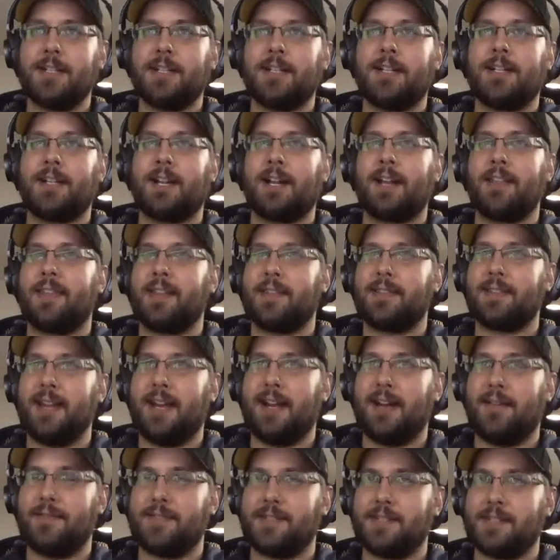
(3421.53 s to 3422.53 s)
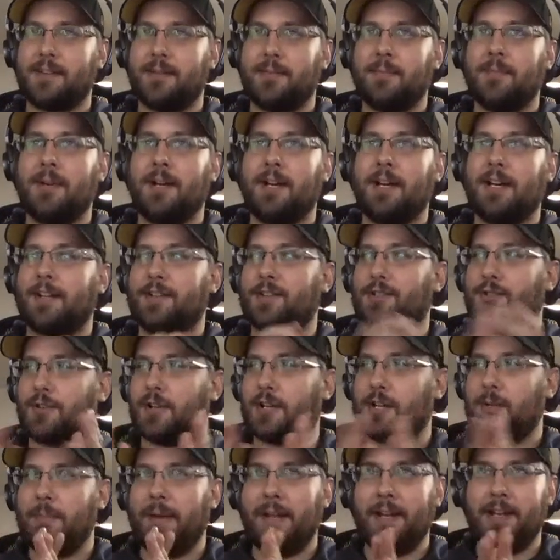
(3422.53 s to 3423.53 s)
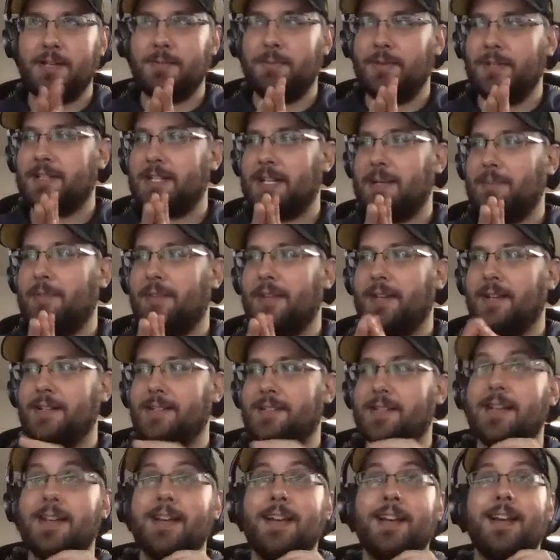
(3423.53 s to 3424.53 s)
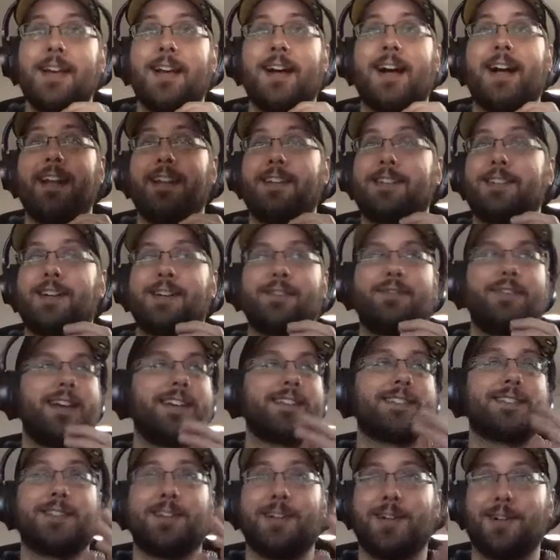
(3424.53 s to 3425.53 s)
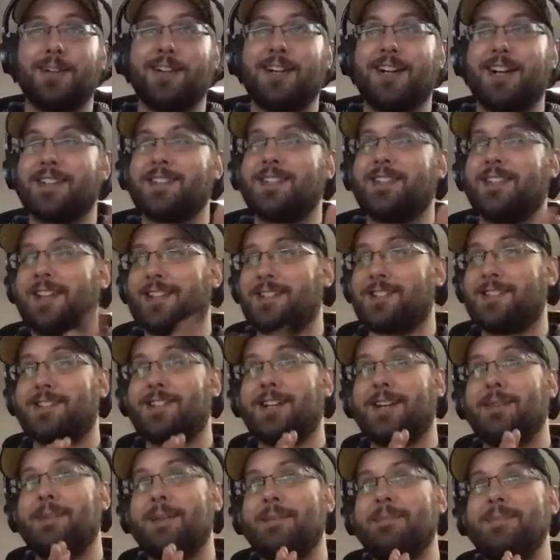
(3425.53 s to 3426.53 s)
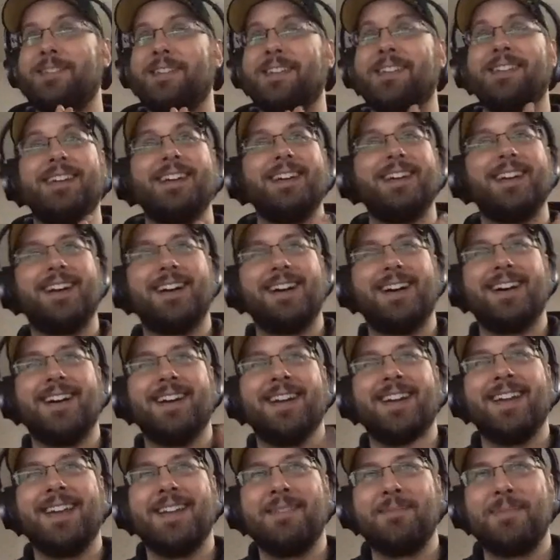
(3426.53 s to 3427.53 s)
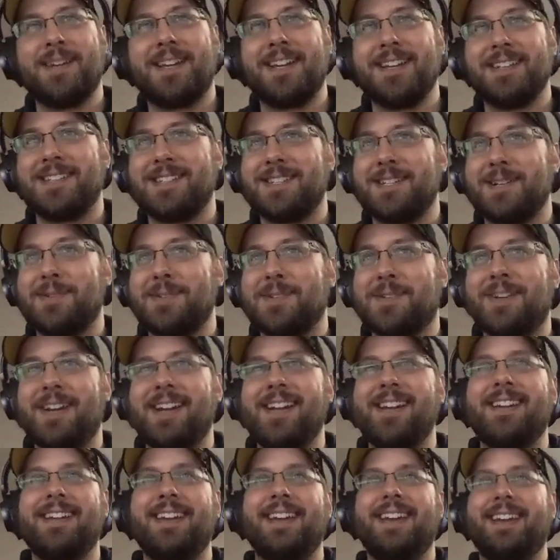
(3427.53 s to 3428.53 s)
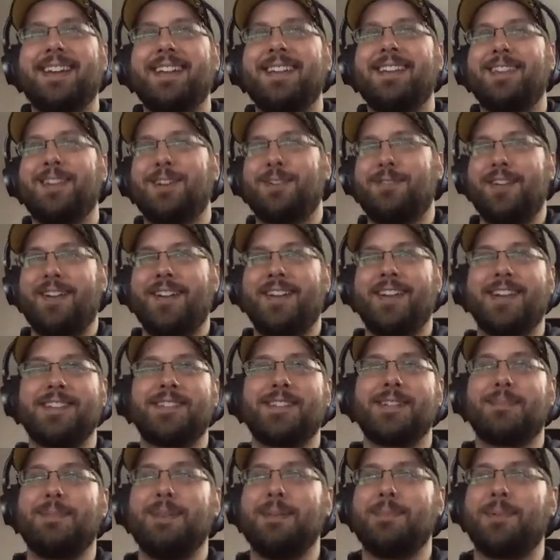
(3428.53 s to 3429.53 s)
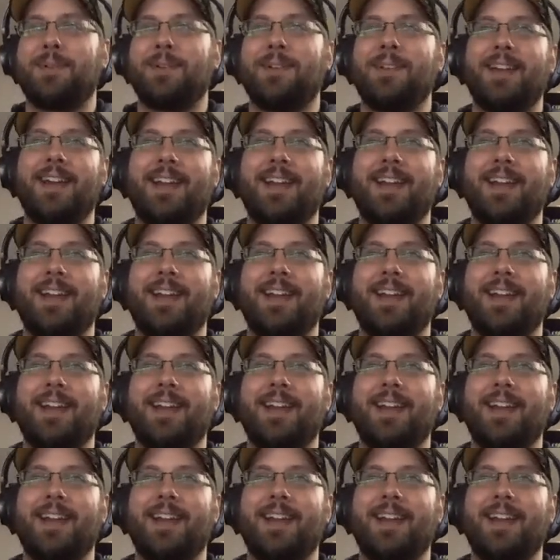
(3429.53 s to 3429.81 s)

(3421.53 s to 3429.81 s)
I think they have some truck management type things. I need to talk faster. Oh gosh, thanks to Startup Edmonton, because it's always great, and they're fantastic people.